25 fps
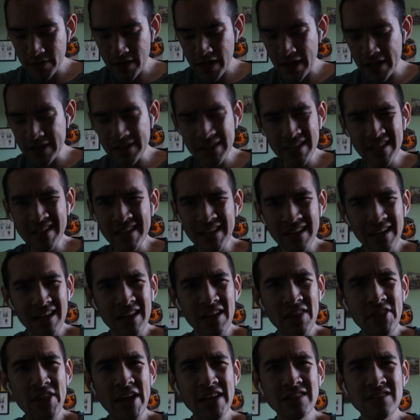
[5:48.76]
I think
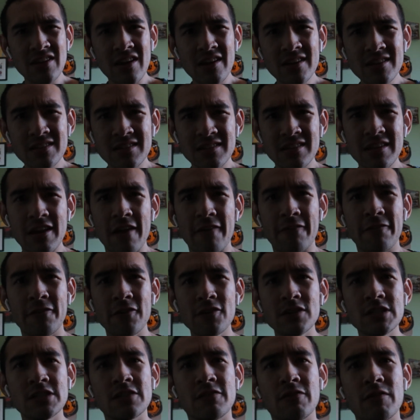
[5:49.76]
that's honestly a
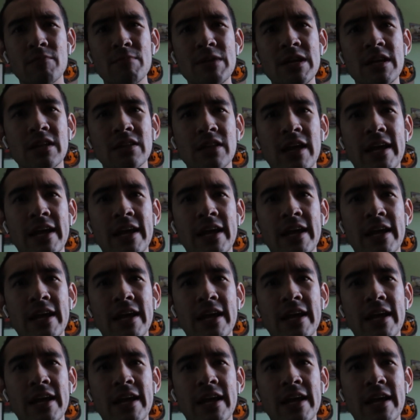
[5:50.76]
first for me.